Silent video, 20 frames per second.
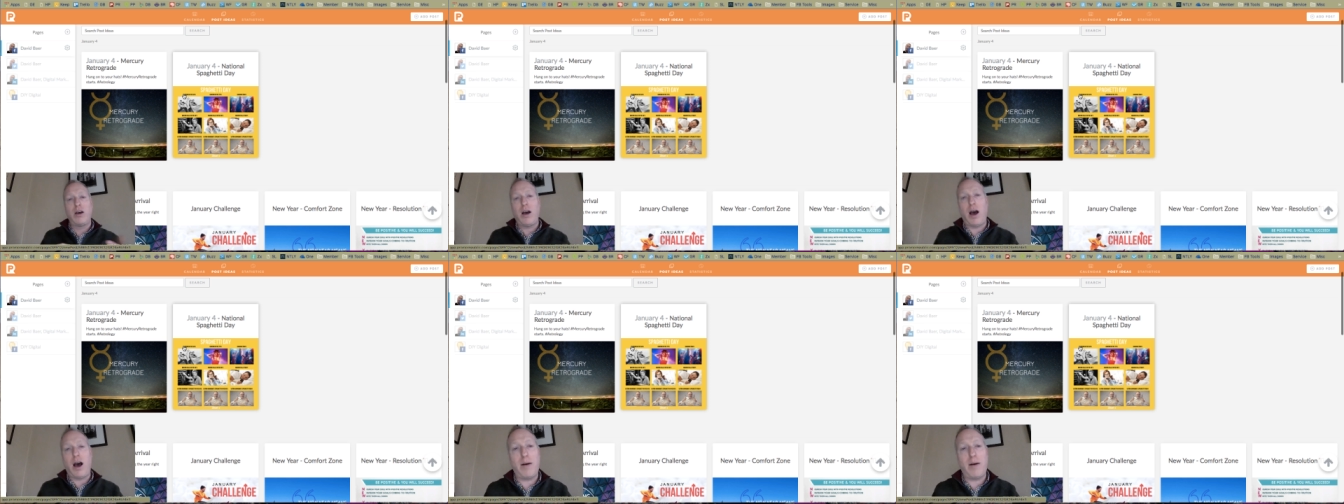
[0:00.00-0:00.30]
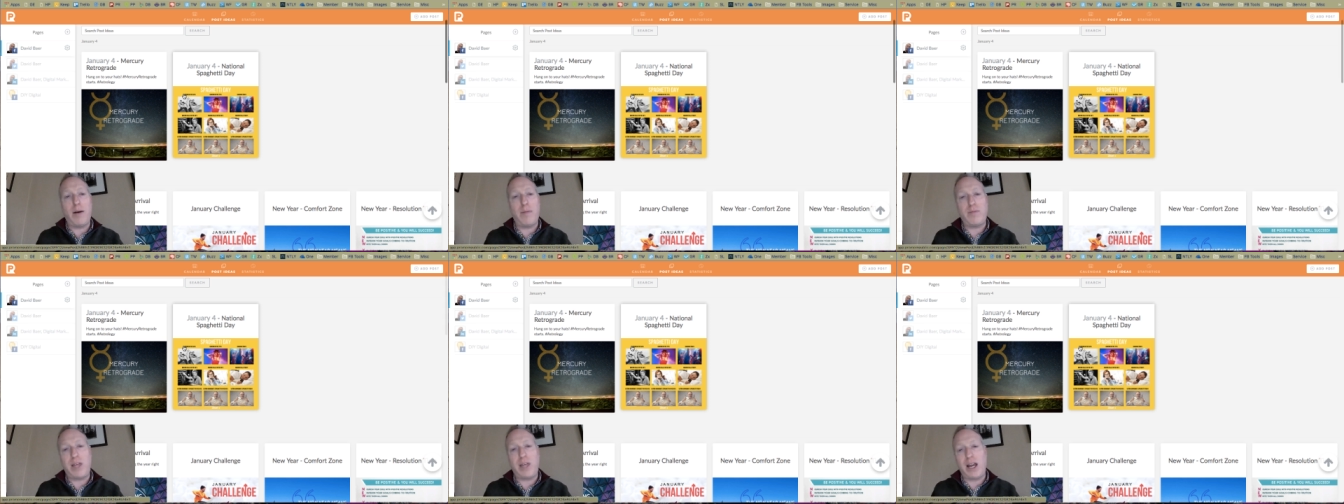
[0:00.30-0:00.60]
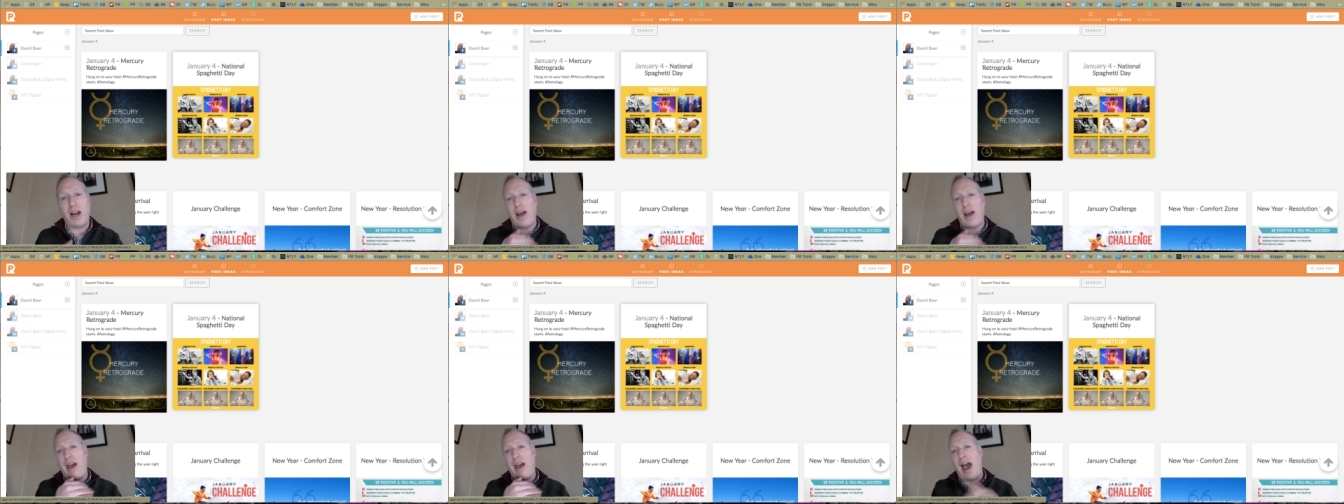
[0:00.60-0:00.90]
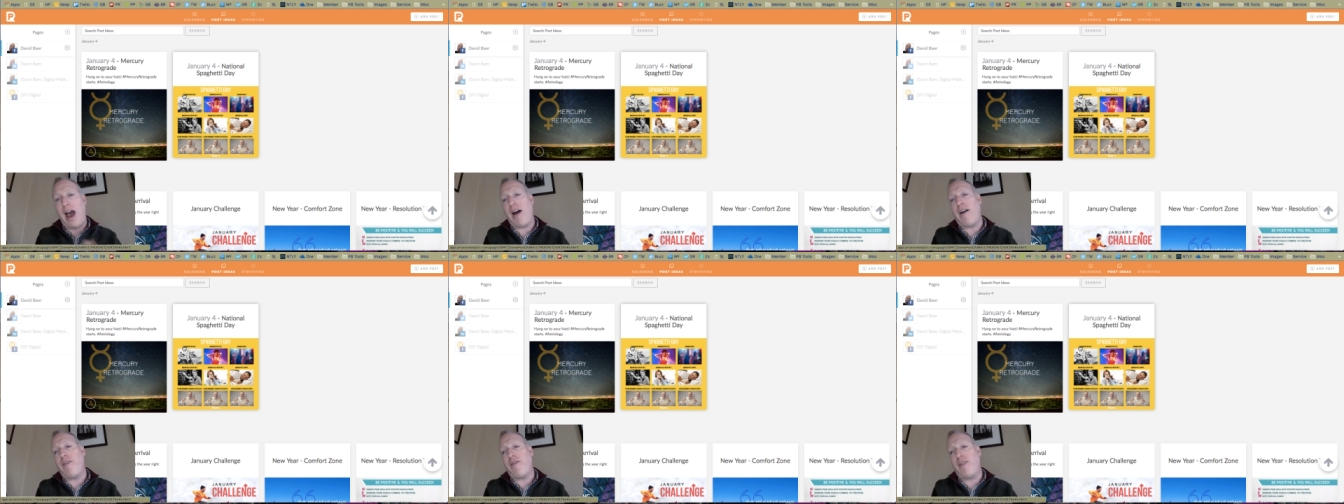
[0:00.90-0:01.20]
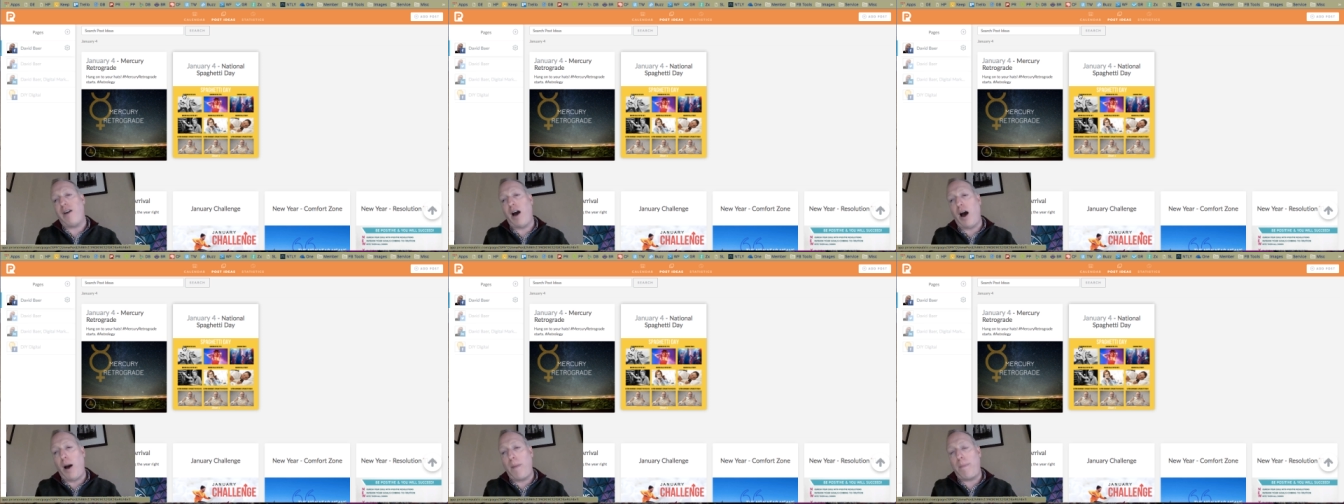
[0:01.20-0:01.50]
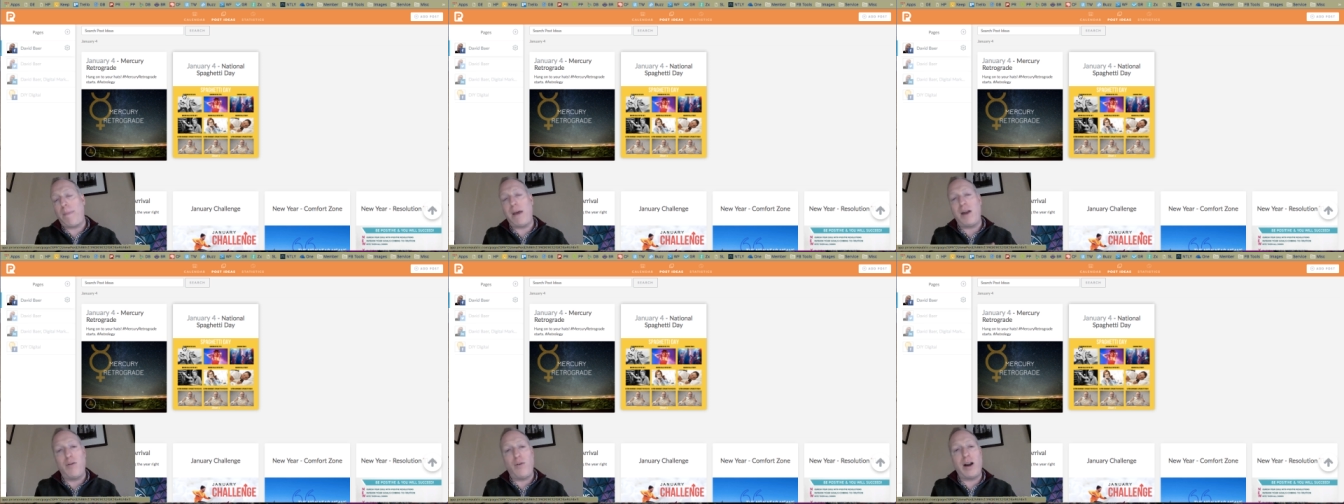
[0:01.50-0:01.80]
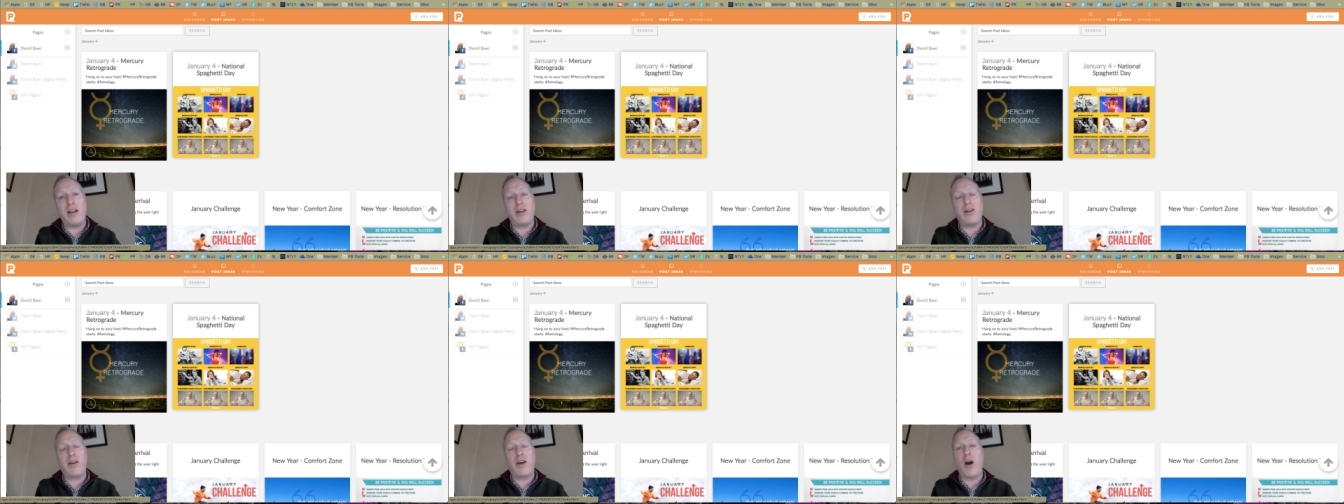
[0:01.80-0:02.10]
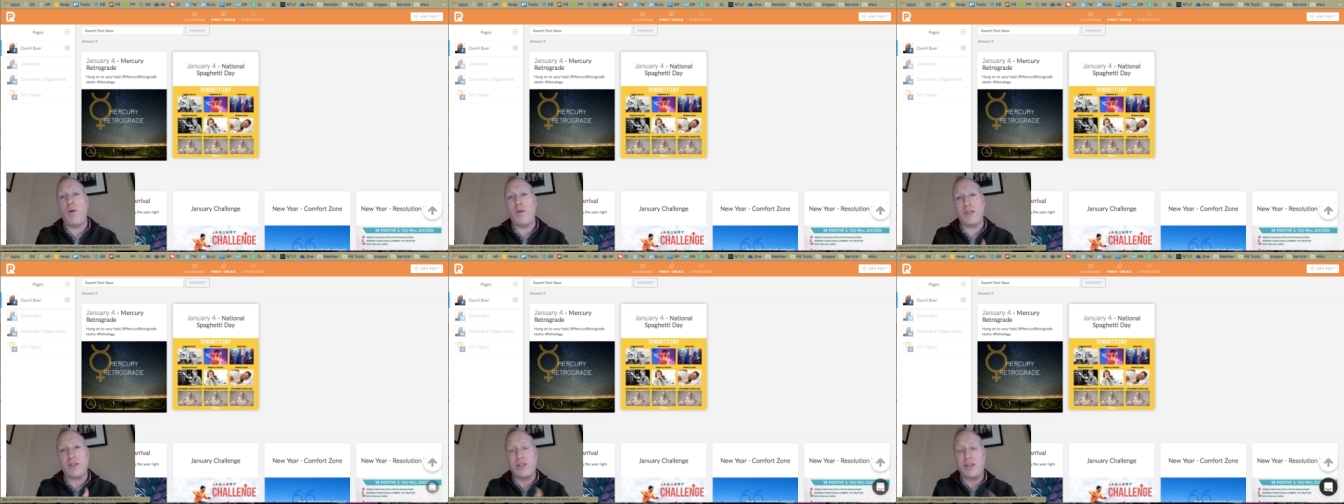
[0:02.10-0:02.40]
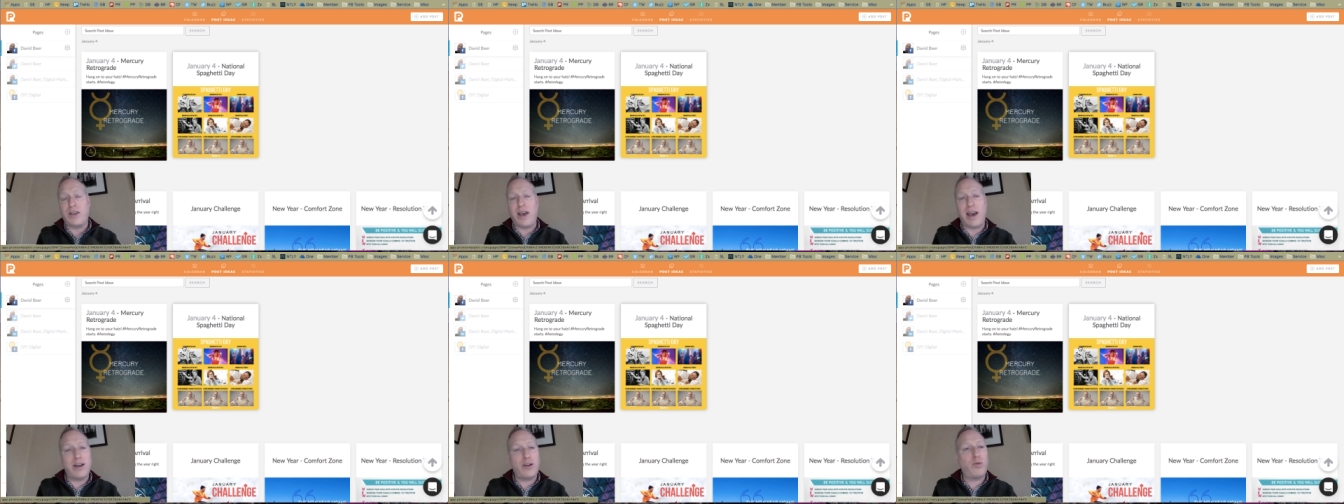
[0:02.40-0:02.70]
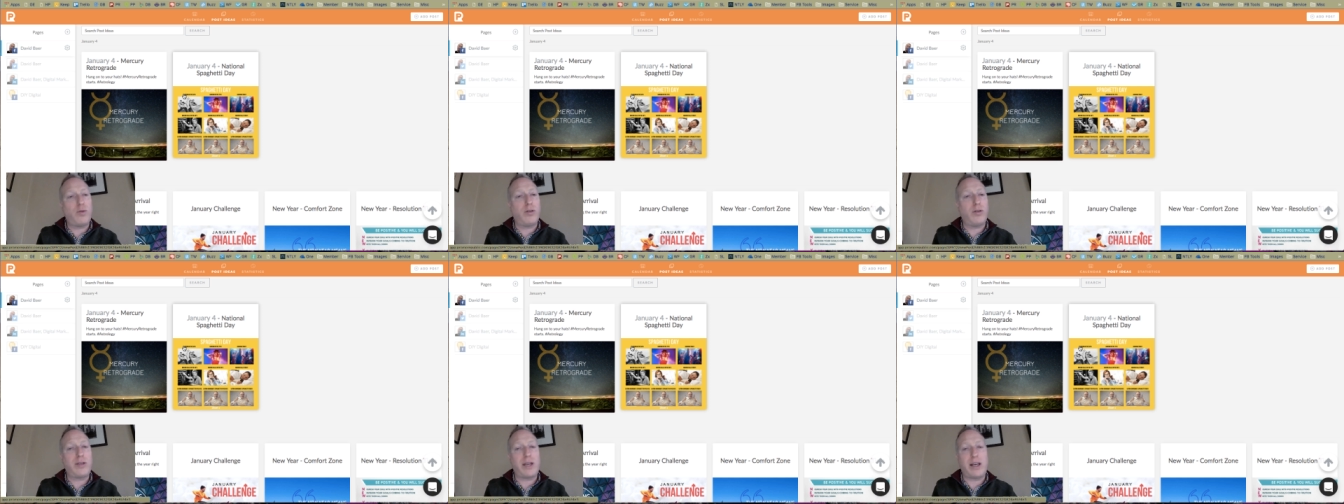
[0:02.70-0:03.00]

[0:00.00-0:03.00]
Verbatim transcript: Um, that I have up and ready to go and scheduled,